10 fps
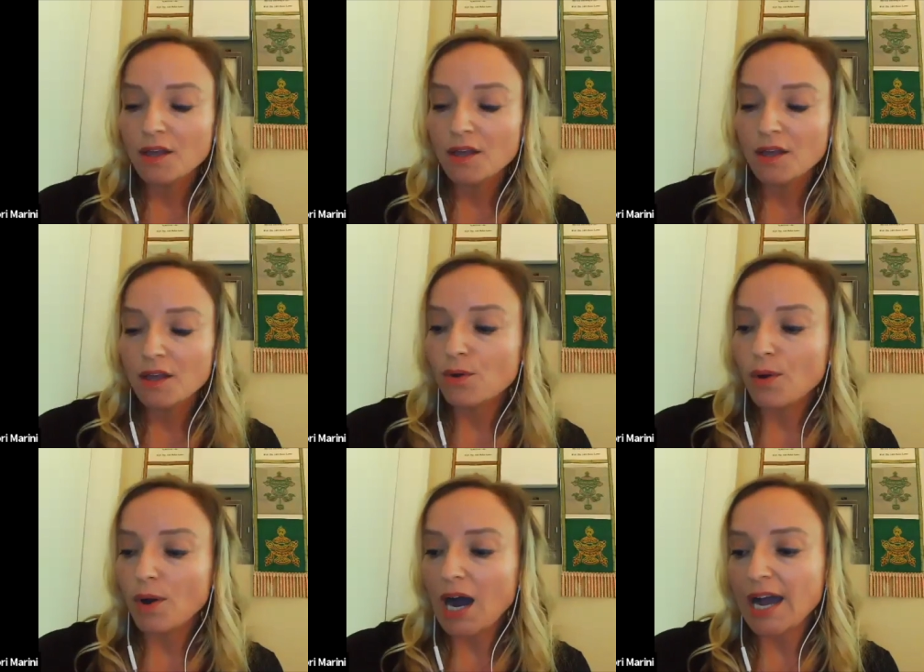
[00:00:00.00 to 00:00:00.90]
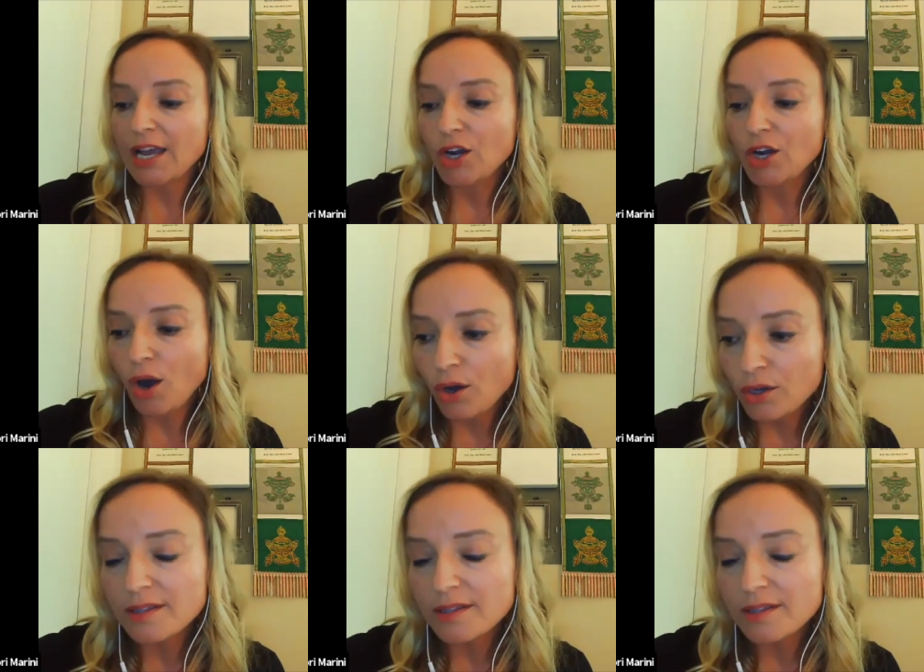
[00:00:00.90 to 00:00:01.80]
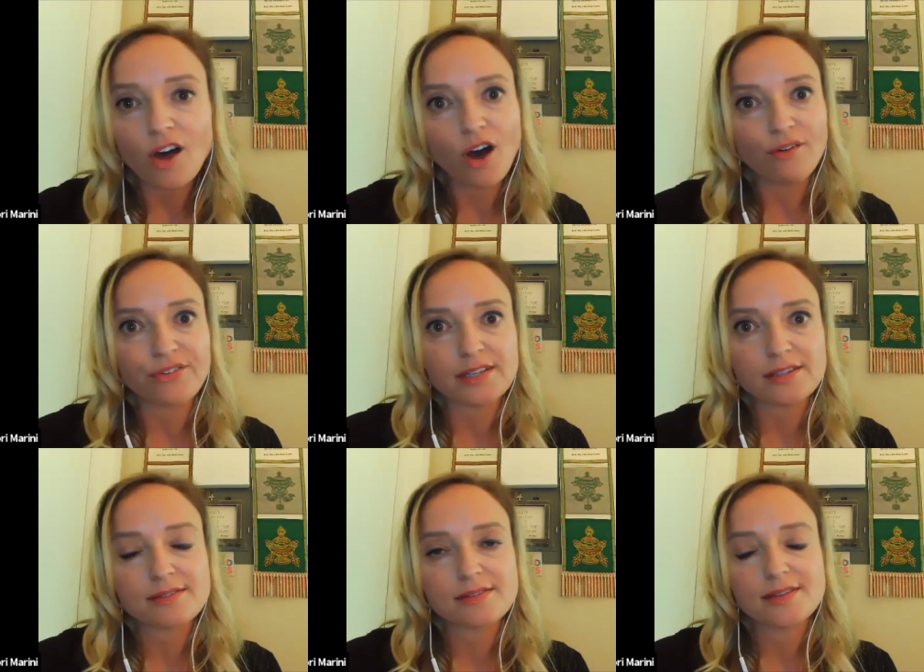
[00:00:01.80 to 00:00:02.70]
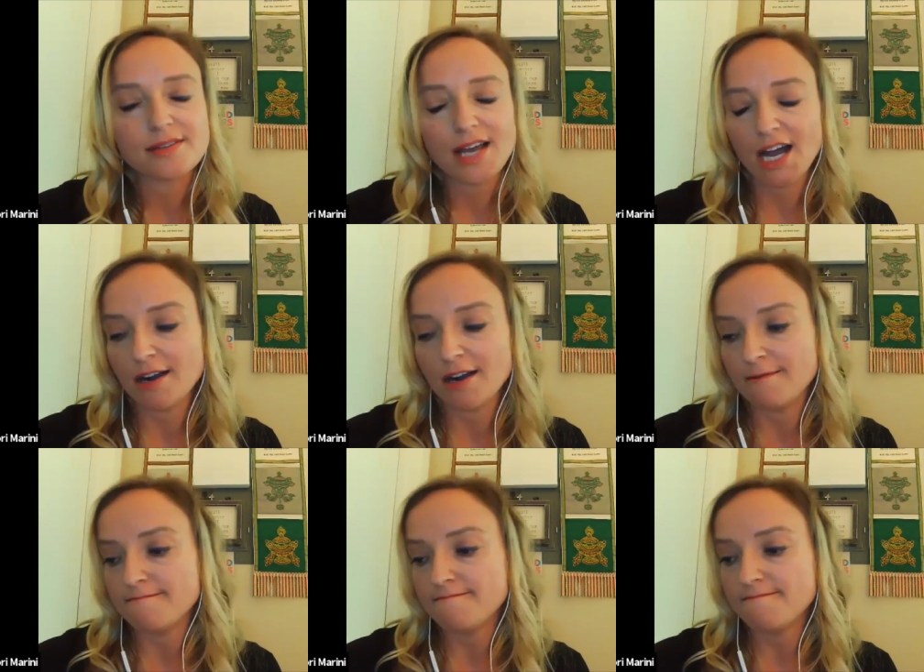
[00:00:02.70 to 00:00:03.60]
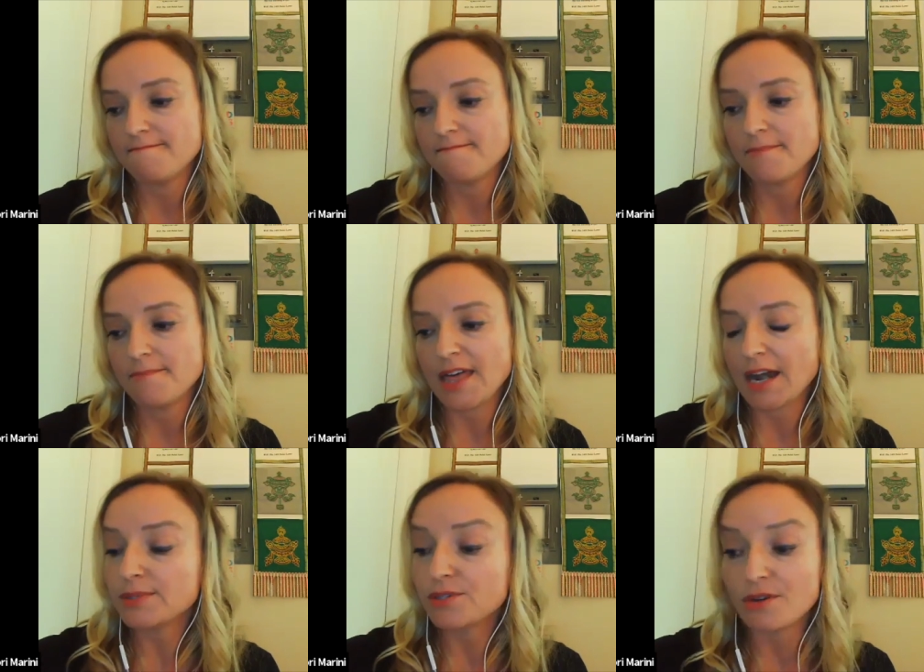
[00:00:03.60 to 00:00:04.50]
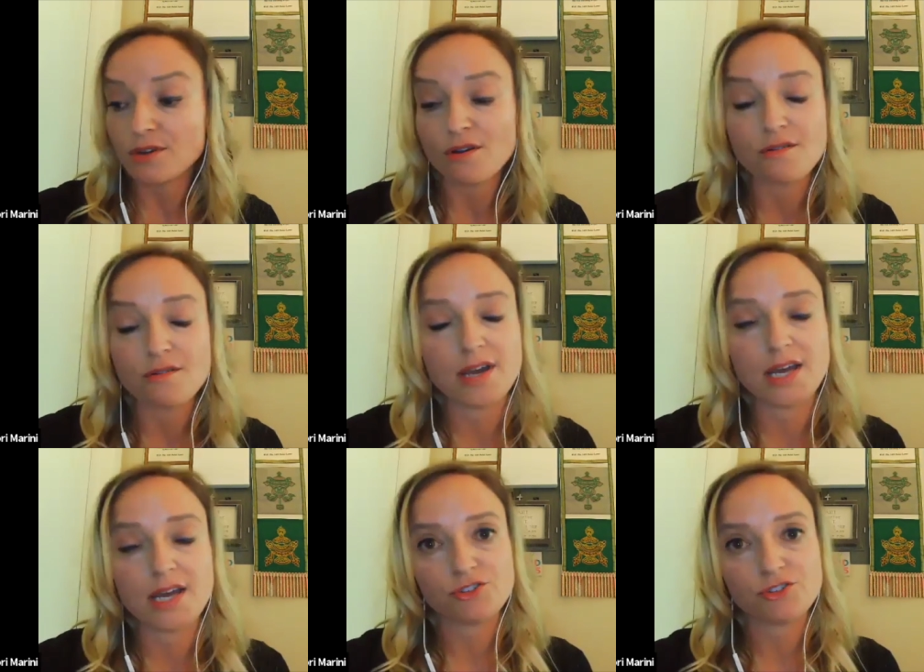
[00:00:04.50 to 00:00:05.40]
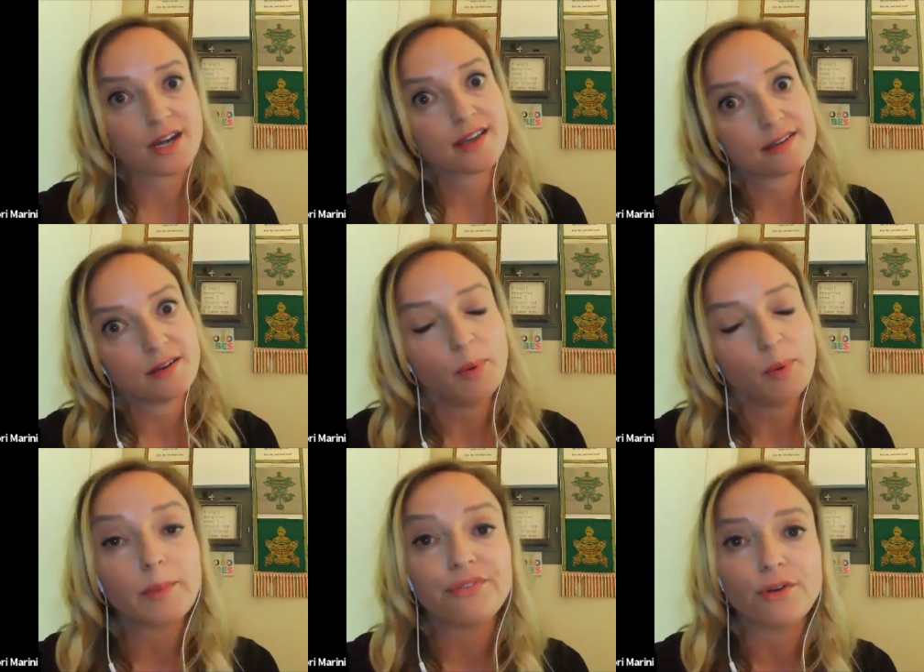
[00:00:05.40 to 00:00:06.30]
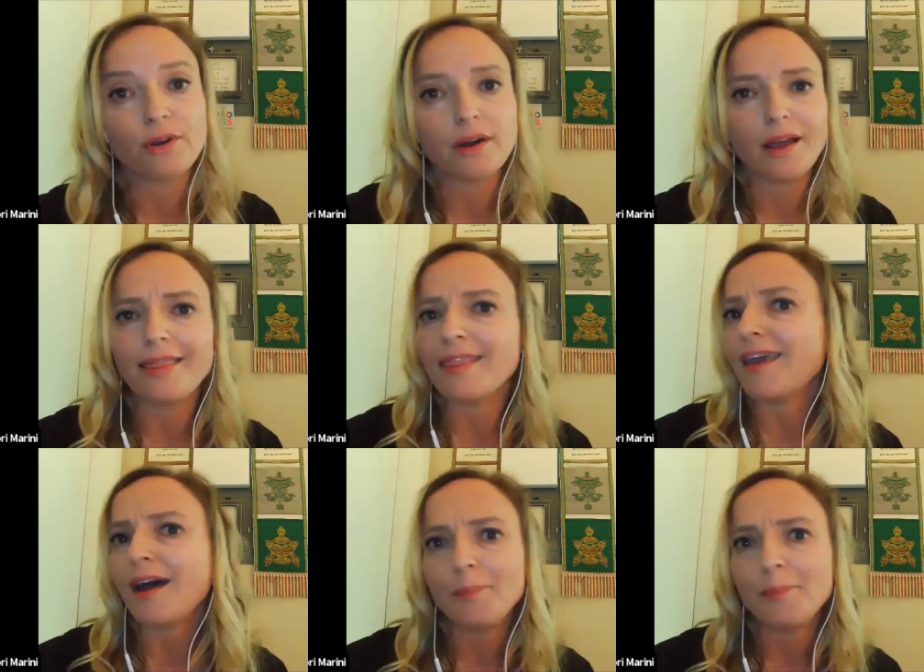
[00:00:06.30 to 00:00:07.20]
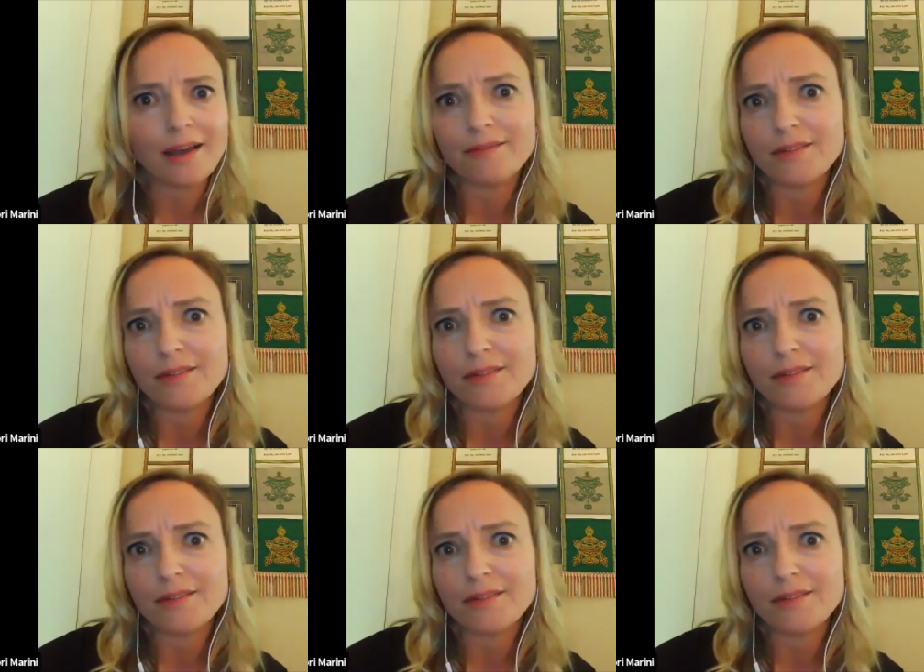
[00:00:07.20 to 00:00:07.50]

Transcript: So I called the office that I was going to go and try to get an appointment for, and they happened to have an